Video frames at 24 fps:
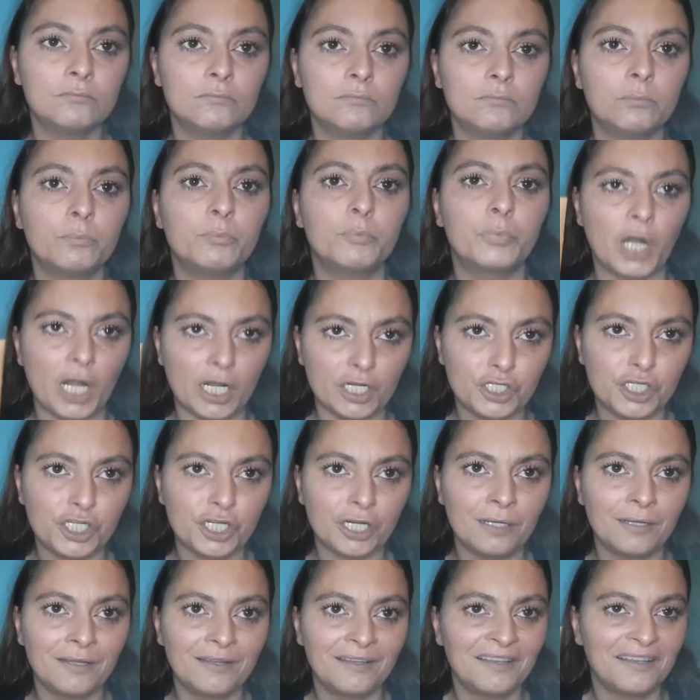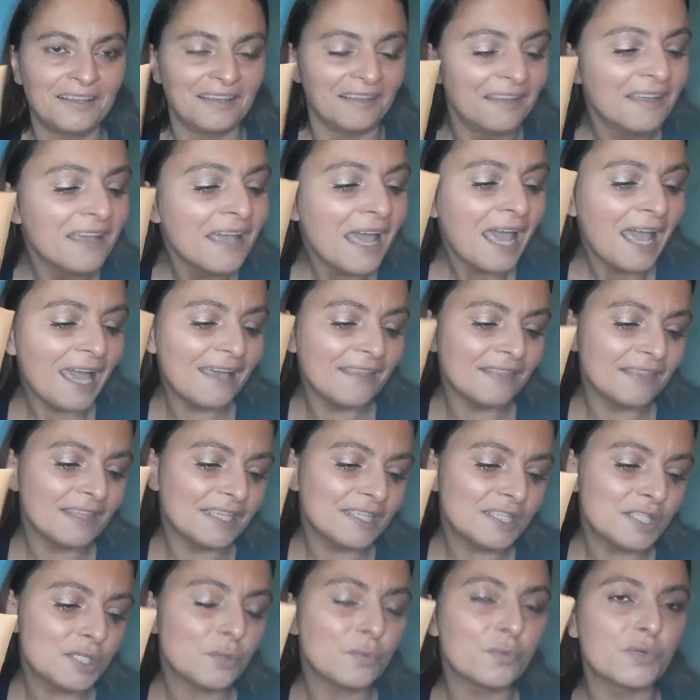brush. And
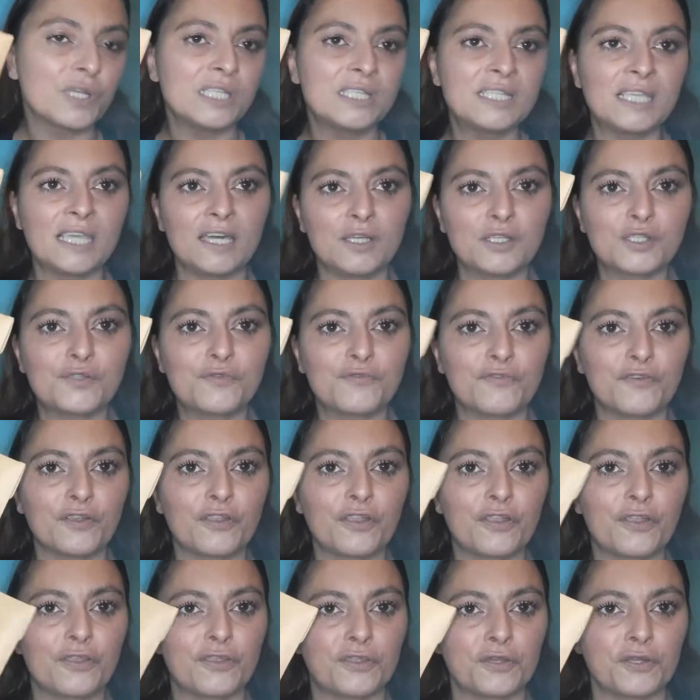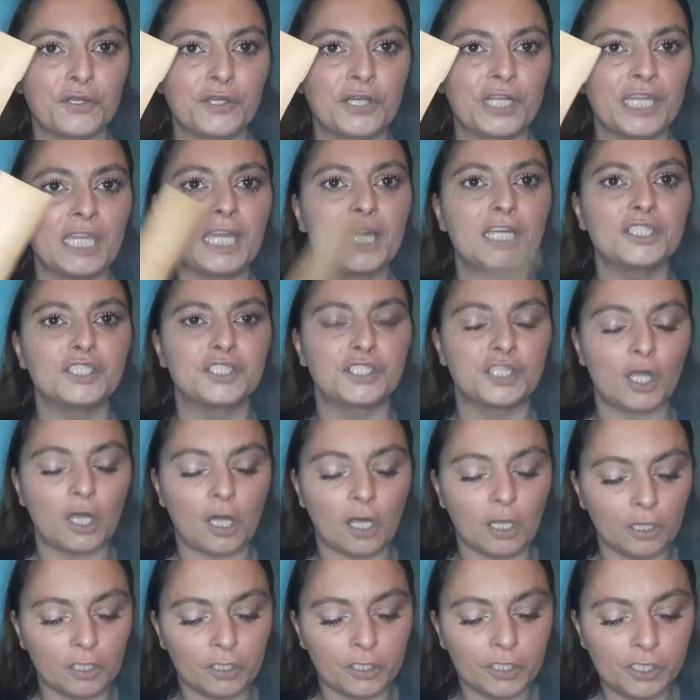this retails for
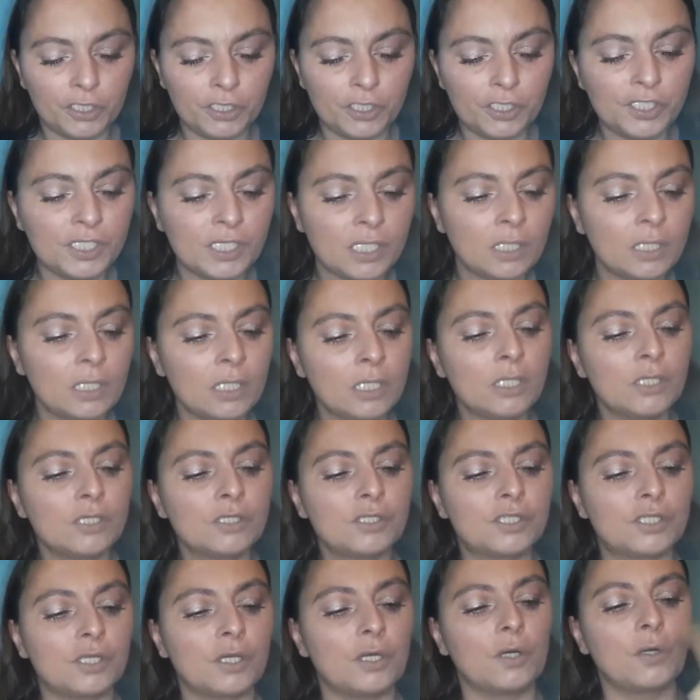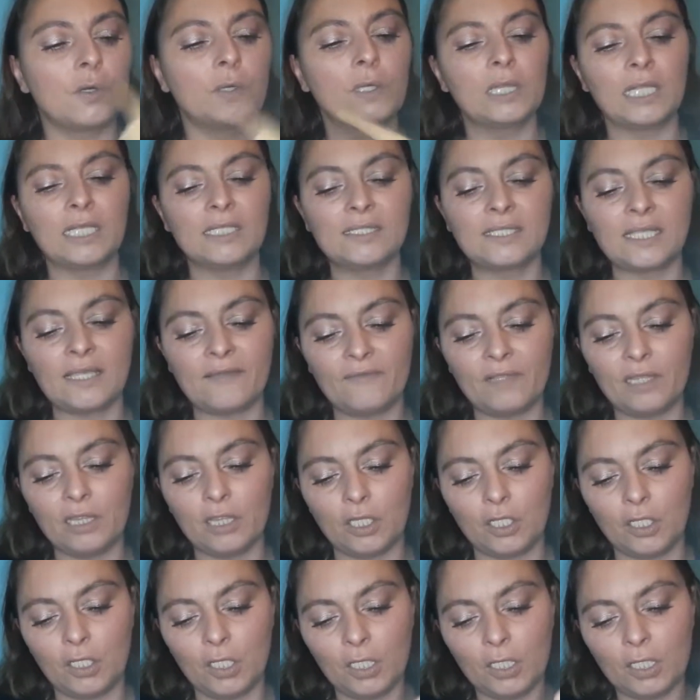$30. So let's have a
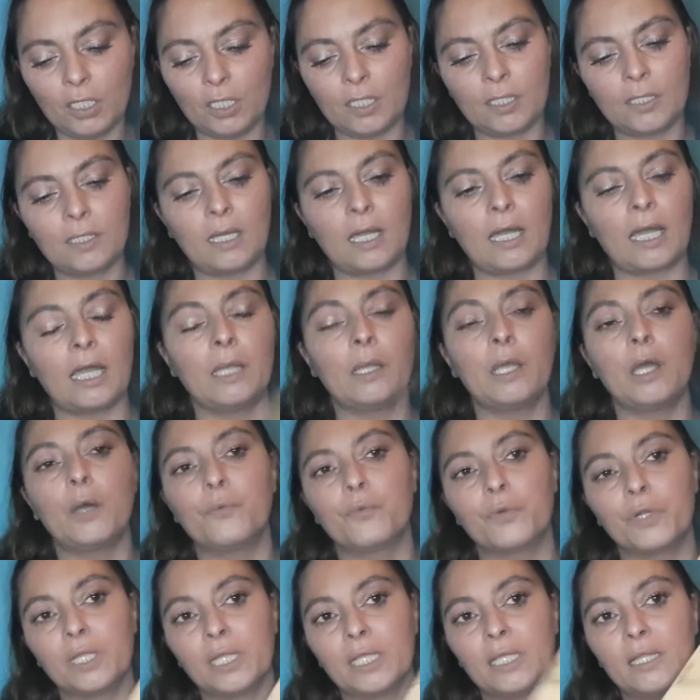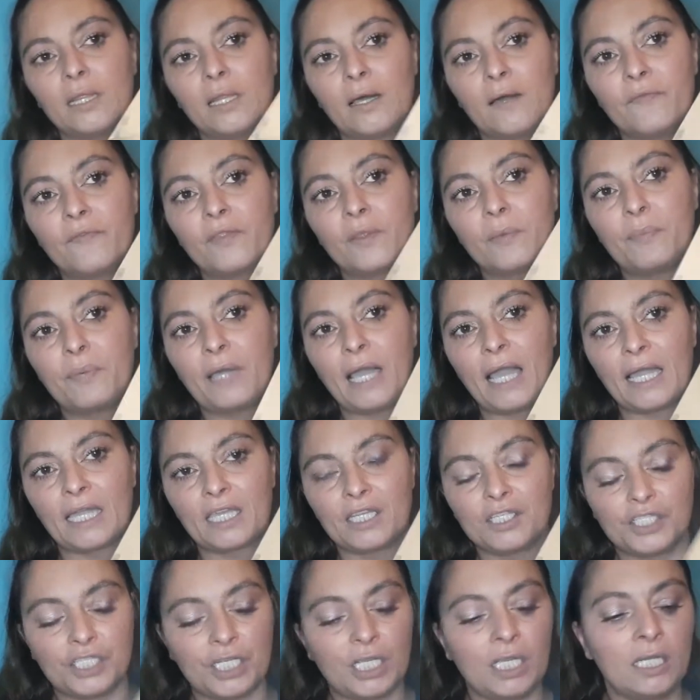look. I really love the
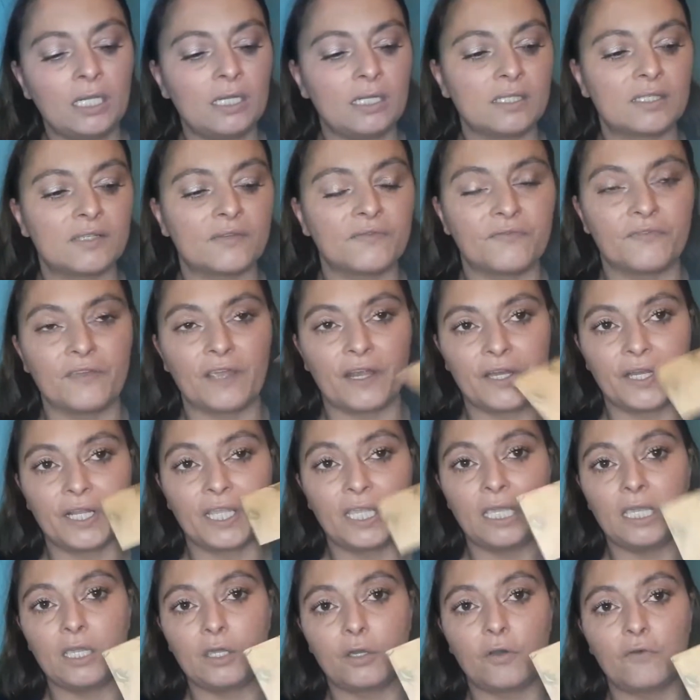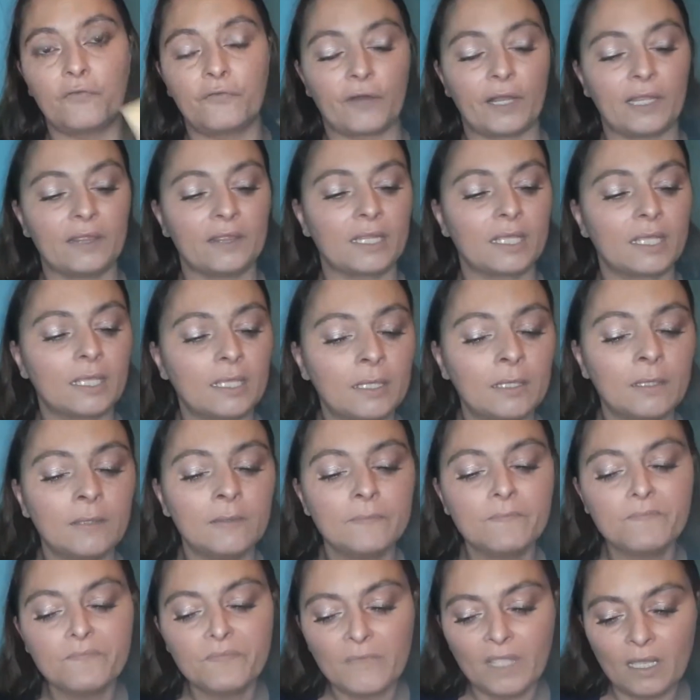packaging. It's very eco-friendly.
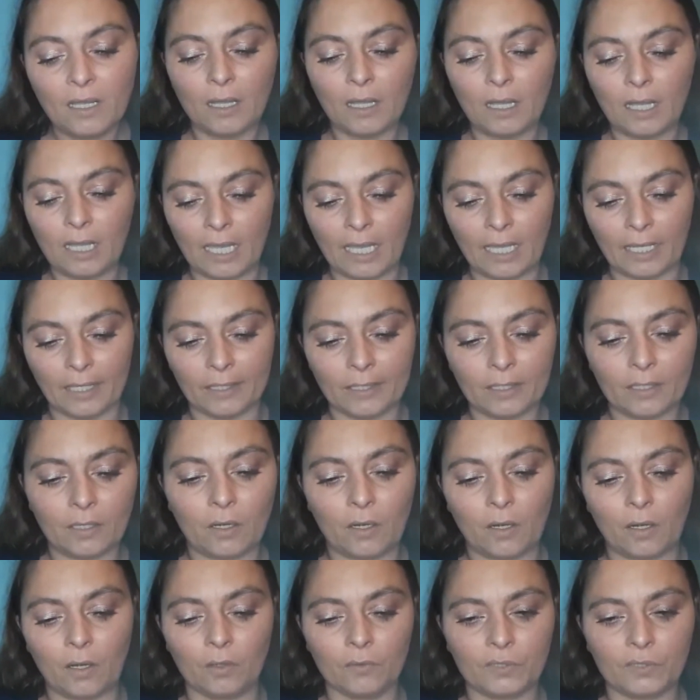And oh,